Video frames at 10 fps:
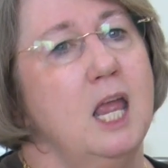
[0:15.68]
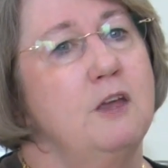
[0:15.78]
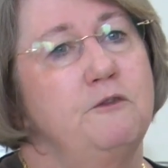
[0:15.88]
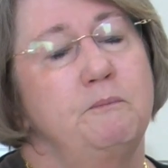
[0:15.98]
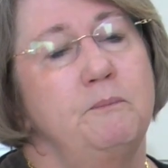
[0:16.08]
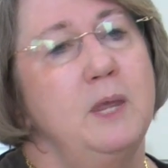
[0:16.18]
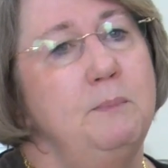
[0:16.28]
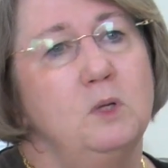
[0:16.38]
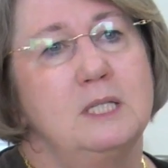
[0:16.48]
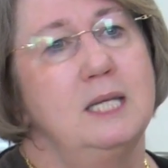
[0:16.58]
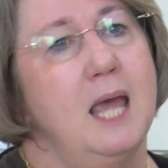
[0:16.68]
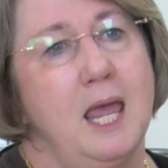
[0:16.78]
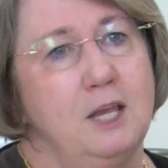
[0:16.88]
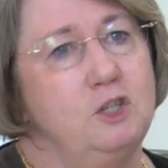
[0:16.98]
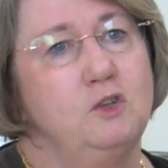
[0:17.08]
If people
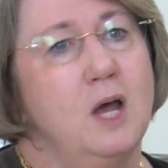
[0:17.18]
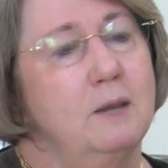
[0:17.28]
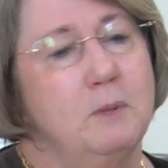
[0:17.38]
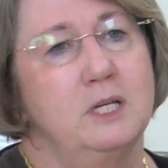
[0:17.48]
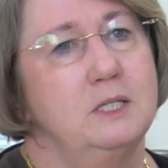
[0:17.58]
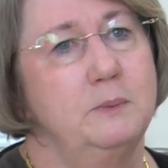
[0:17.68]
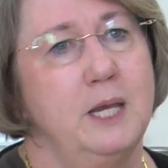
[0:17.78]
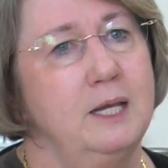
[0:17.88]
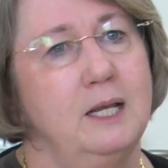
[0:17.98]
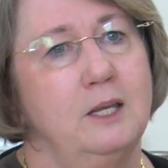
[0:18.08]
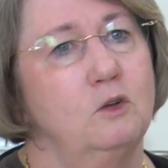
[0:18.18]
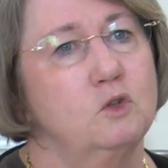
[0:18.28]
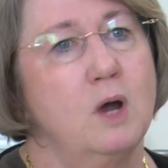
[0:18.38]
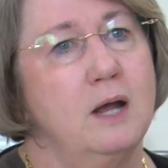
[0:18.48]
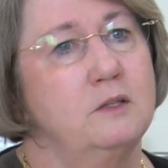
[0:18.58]
today do not participate in clinical
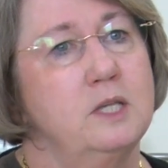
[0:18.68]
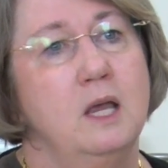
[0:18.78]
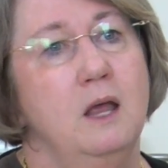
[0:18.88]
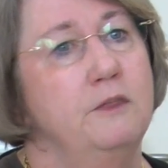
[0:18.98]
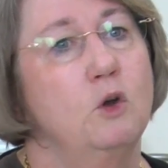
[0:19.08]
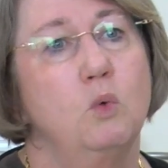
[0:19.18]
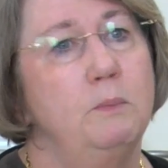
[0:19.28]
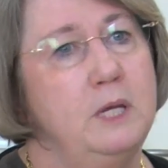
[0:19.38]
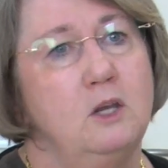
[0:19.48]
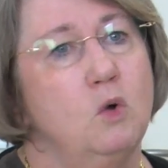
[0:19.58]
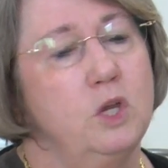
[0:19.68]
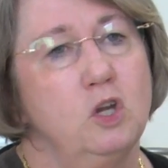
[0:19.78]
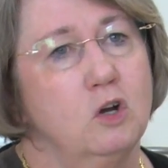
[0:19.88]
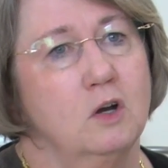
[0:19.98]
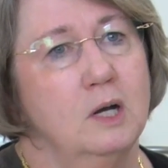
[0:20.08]
trials, there will be no
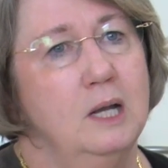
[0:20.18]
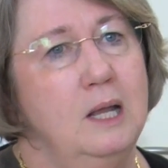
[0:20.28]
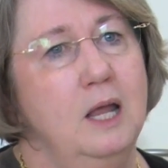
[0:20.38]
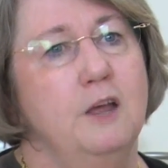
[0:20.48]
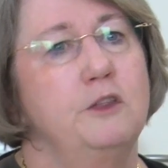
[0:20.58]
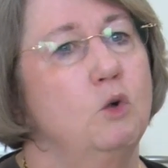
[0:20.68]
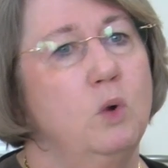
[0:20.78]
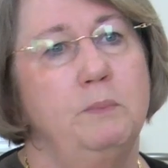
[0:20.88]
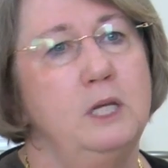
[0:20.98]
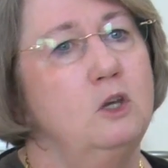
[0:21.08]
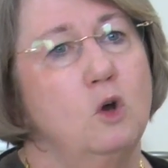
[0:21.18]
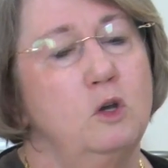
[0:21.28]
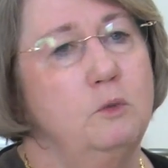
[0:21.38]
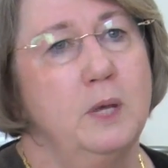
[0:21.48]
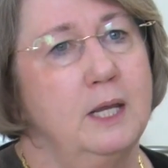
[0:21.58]
cure. There will be no
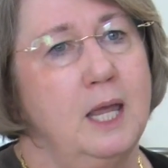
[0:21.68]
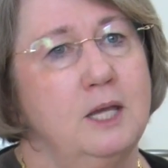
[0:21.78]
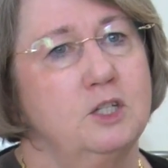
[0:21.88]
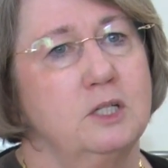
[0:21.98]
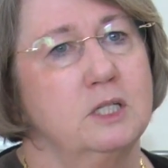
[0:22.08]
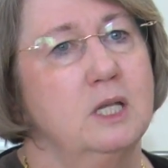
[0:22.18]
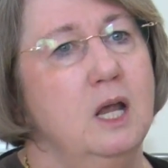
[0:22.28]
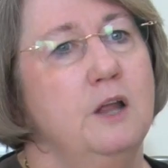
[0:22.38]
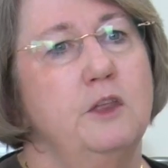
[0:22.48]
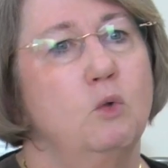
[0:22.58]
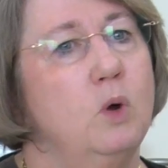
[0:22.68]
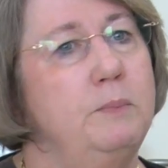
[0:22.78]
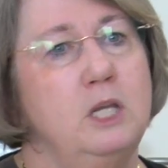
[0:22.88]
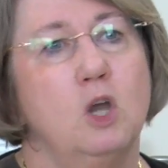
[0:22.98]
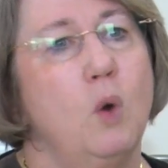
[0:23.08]
new medications. There will
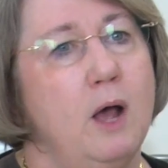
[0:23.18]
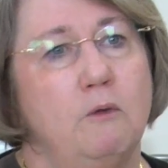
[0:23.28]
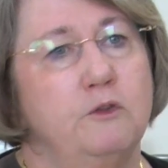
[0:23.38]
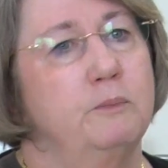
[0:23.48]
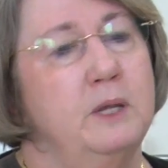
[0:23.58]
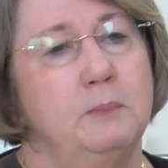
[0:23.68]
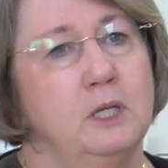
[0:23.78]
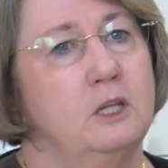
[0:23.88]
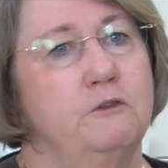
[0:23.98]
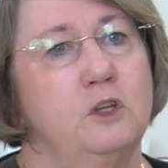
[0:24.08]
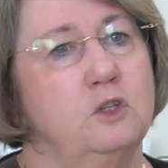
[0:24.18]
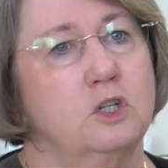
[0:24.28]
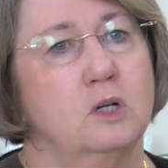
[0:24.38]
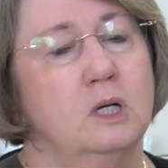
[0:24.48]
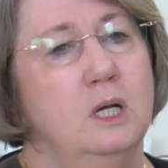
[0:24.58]
be no help for people in the
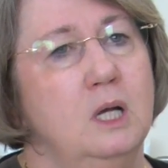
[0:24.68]
future.